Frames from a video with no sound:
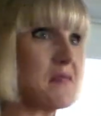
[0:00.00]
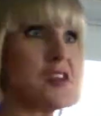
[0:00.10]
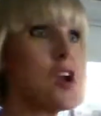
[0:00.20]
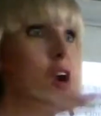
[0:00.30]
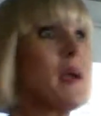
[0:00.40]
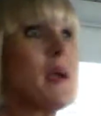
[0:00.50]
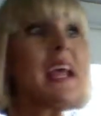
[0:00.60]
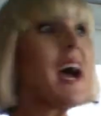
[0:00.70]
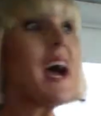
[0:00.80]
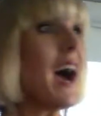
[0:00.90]
I have no
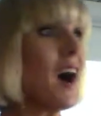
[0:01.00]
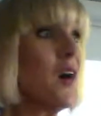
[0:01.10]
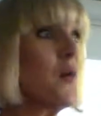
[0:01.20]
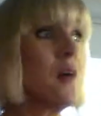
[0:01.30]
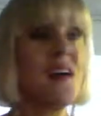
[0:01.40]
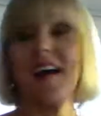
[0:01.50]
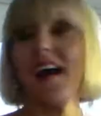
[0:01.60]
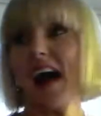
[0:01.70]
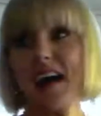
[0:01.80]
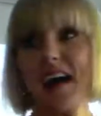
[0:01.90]
idea how.
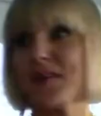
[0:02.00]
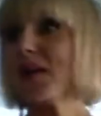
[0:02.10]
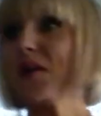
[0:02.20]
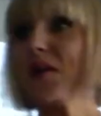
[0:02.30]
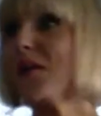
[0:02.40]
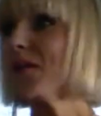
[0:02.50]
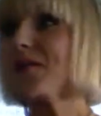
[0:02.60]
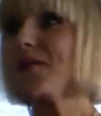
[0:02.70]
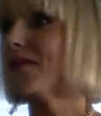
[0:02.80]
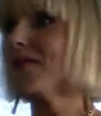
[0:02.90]
I don't know.
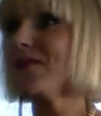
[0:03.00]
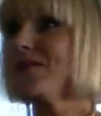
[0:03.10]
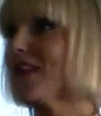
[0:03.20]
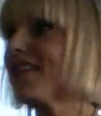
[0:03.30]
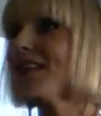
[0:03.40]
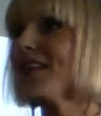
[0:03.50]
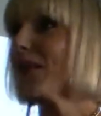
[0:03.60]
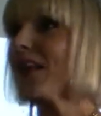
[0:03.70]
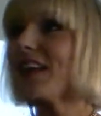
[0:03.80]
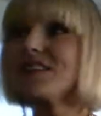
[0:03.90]

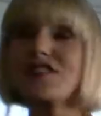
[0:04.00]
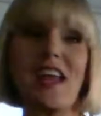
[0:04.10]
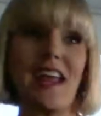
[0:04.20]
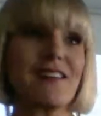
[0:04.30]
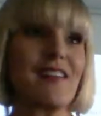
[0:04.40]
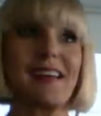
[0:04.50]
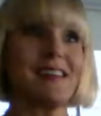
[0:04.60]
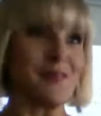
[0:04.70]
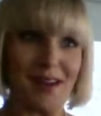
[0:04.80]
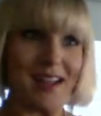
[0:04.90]
Nothing really has changed.
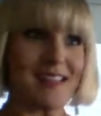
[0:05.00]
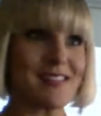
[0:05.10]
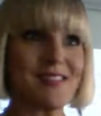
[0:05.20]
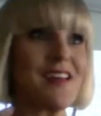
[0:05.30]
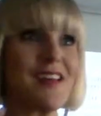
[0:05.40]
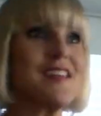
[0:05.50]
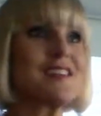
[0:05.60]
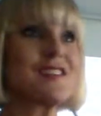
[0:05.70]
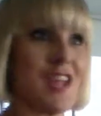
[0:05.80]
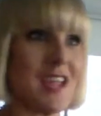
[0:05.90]
Like, right?
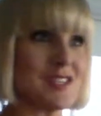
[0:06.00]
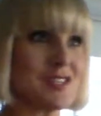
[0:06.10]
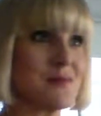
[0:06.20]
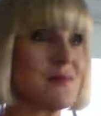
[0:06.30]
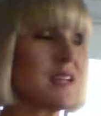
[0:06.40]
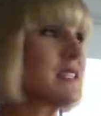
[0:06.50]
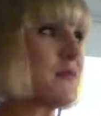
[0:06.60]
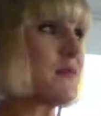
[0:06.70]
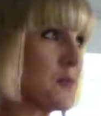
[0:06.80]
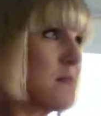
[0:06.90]
Nothing has changed
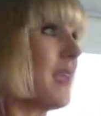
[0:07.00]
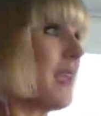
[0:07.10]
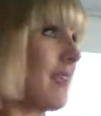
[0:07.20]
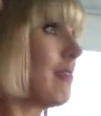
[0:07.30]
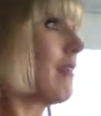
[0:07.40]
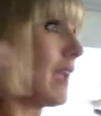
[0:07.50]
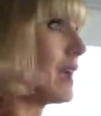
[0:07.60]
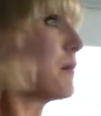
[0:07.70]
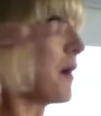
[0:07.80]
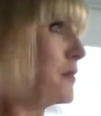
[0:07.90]
except for me thinking
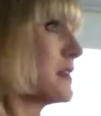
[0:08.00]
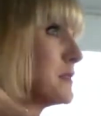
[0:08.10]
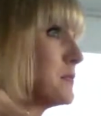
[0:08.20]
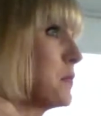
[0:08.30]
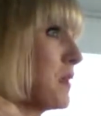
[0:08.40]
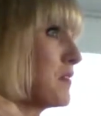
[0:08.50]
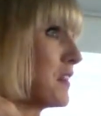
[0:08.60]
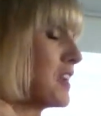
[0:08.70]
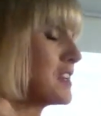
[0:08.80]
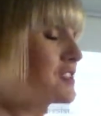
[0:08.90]
about the basement being
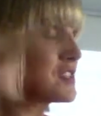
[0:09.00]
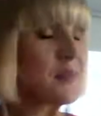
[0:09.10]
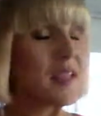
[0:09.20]
finished.